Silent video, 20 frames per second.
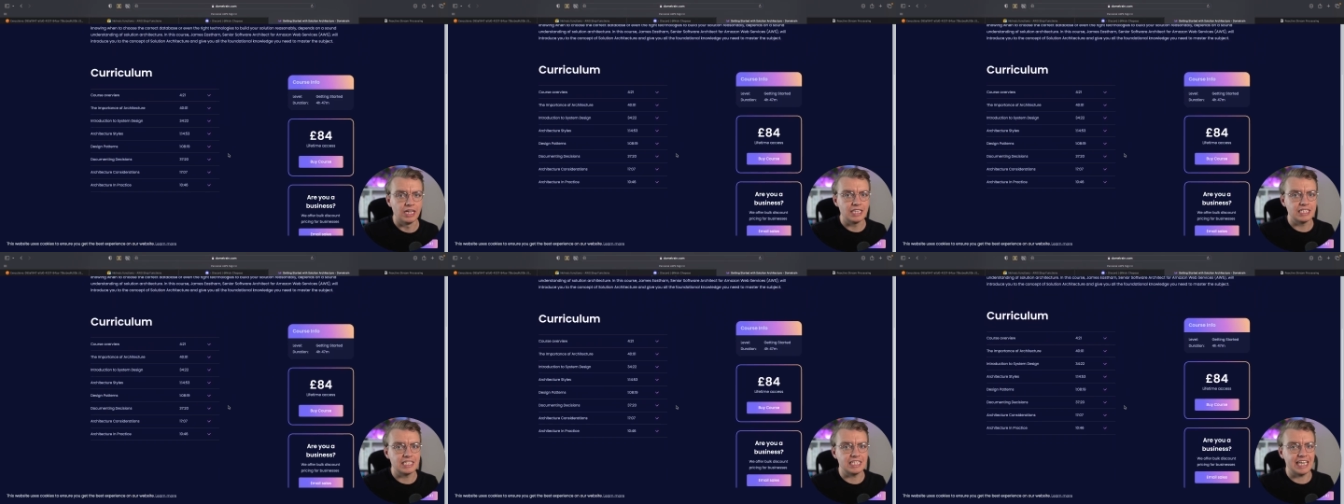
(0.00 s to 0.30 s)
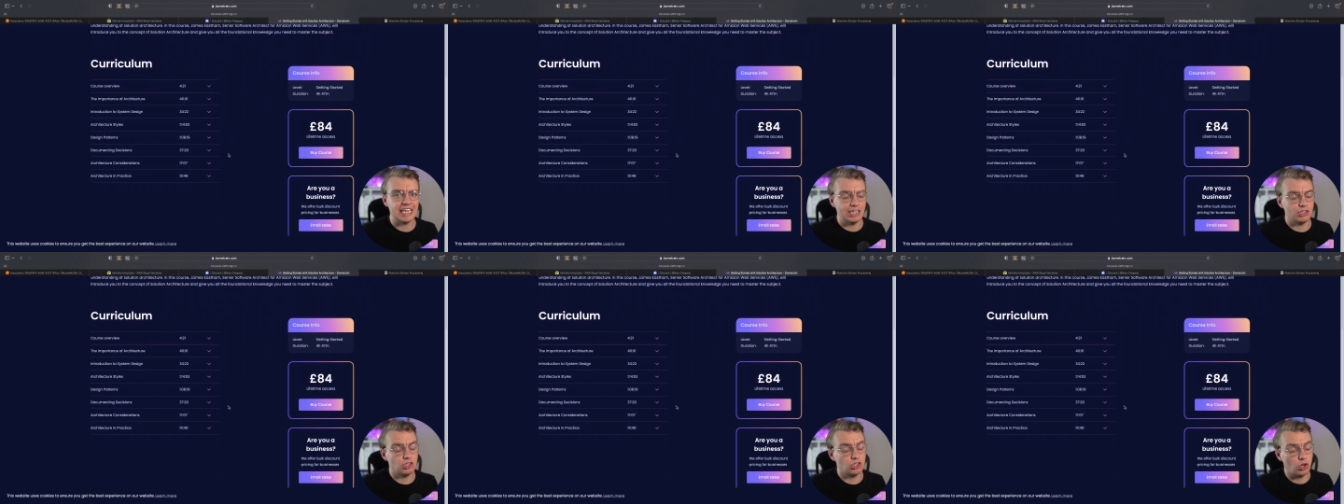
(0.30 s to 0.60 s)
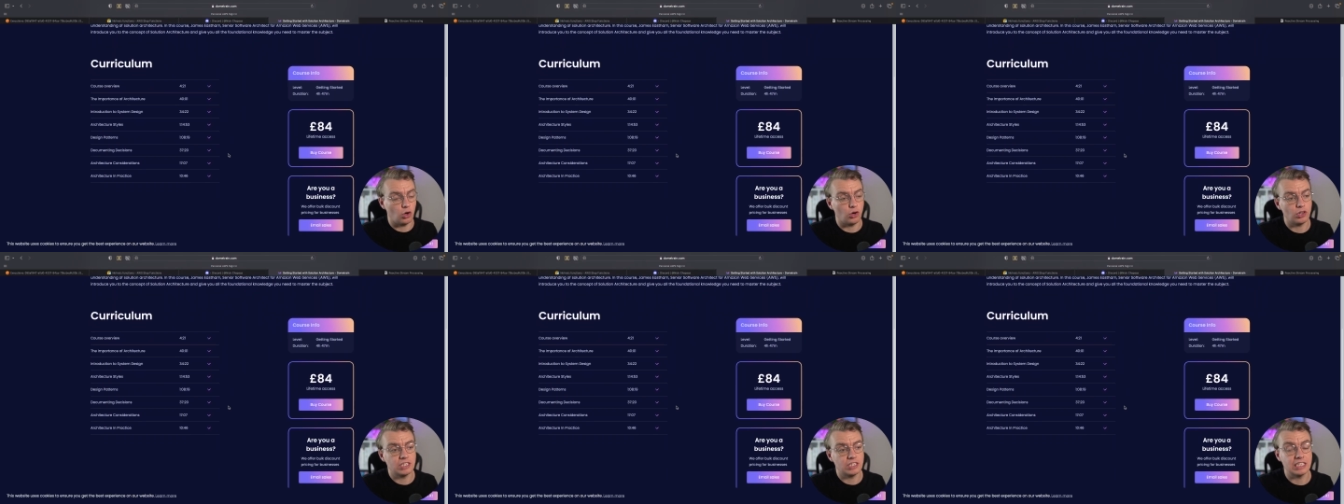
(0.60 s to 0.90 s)
to get
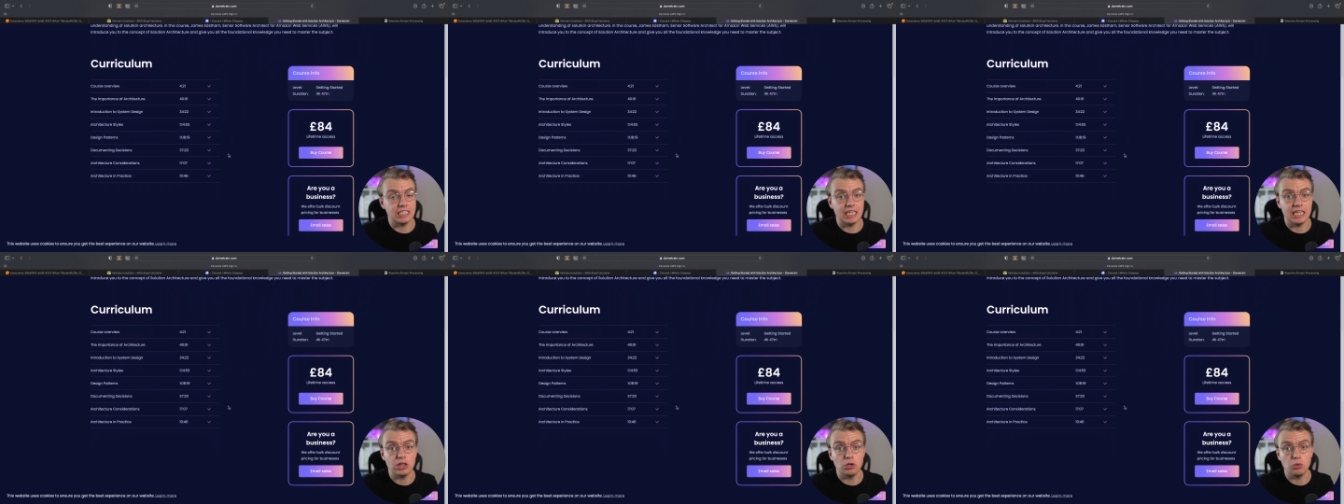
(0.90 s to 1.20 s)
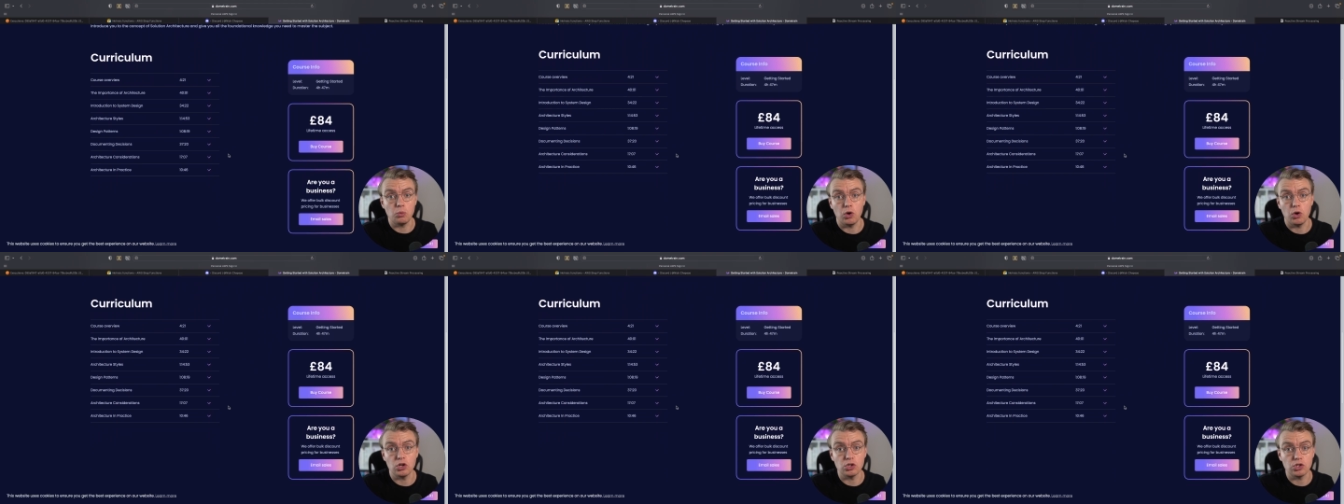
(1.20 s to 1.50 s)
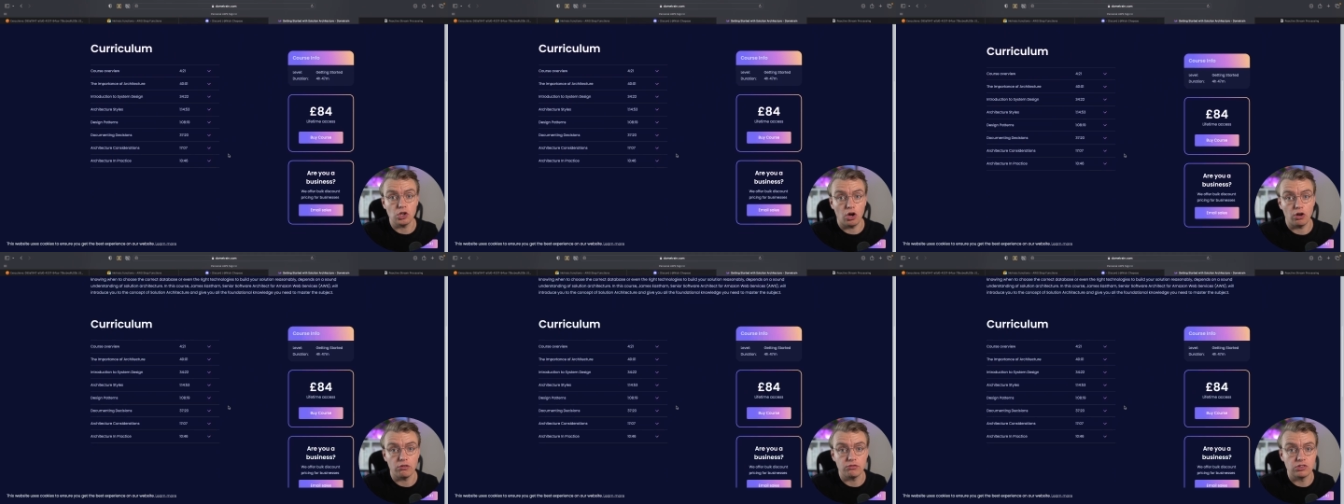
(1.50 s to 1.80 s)
started in the world
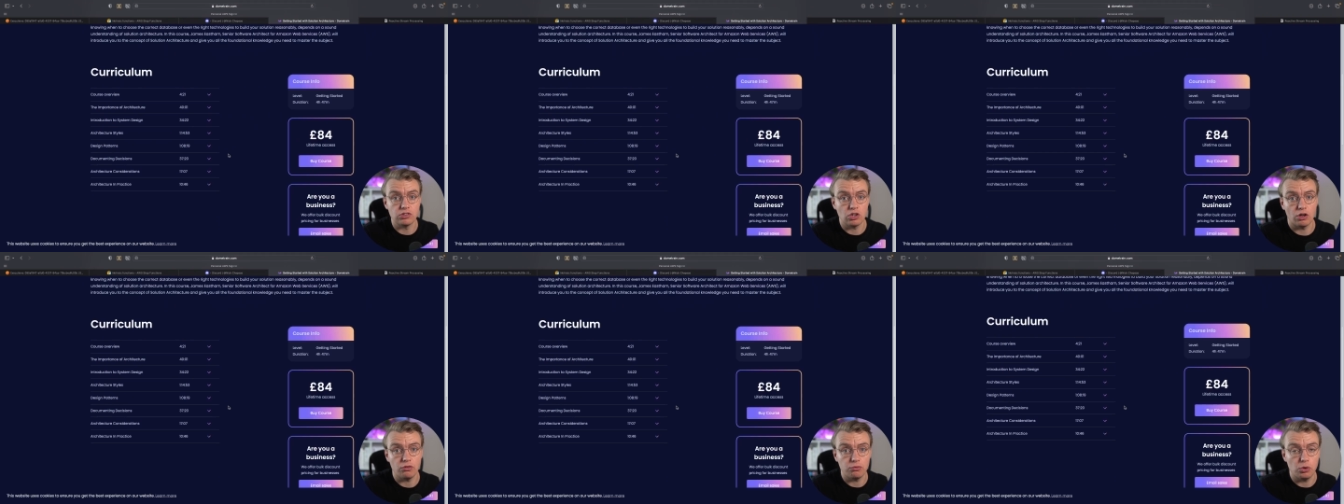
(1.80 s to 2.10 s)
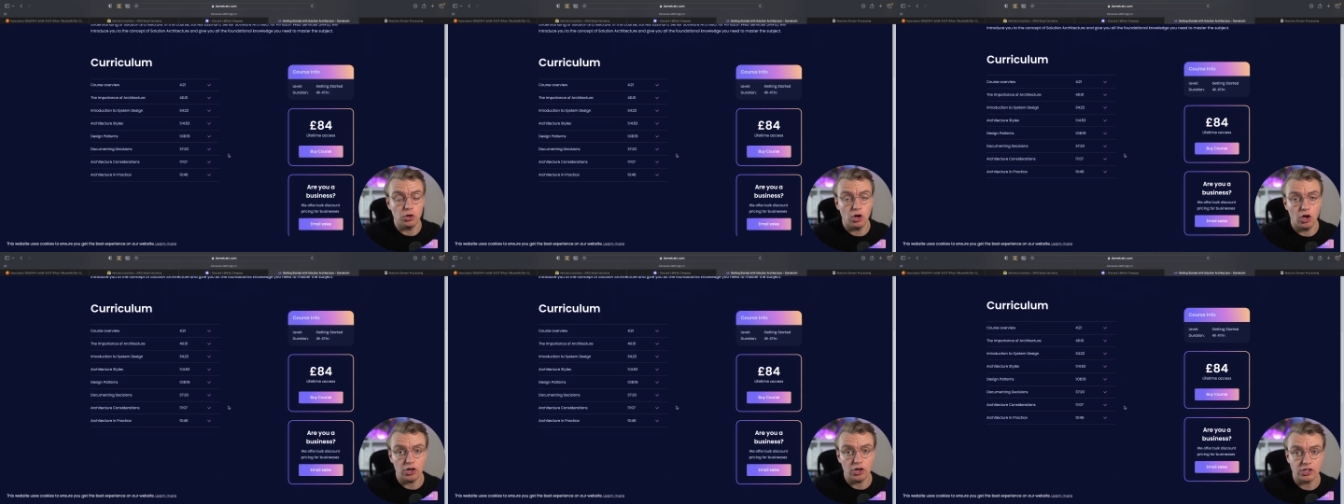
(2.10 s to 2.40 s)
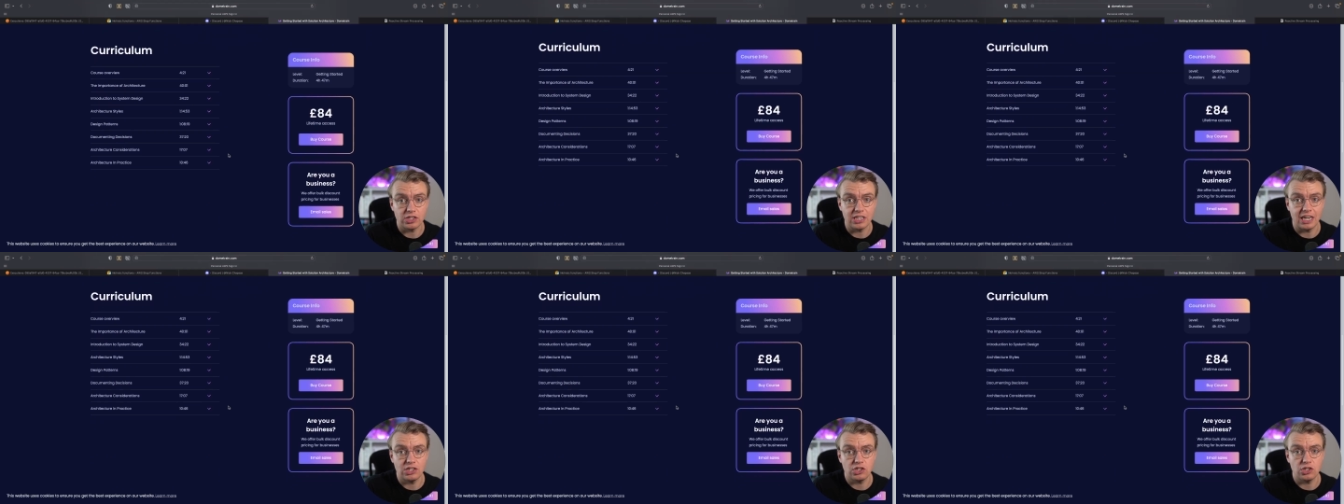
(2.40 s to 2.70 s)
of software
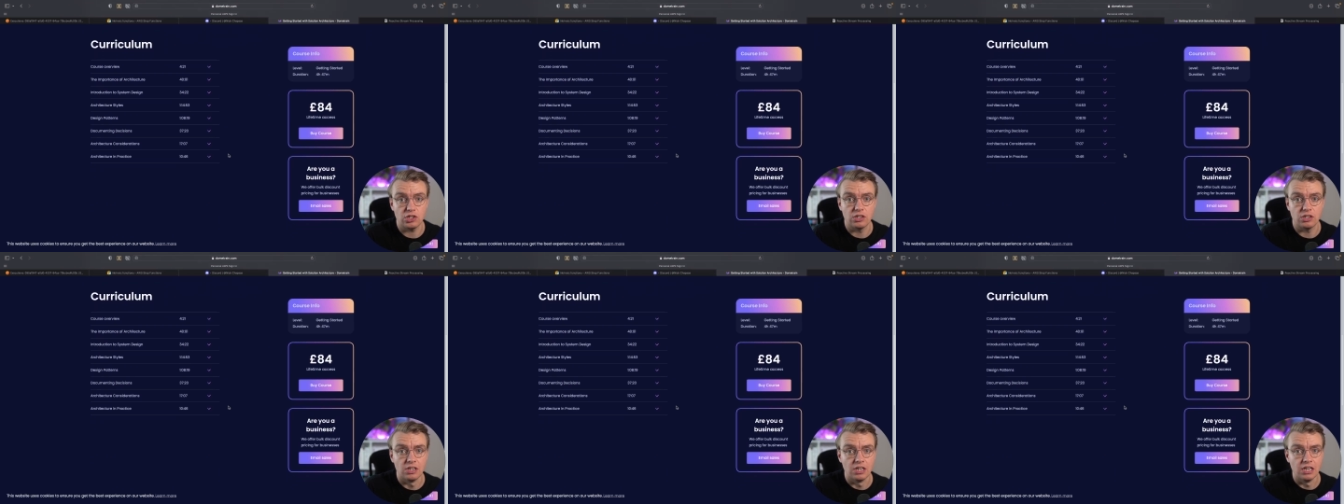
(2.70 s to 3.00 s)
architecture,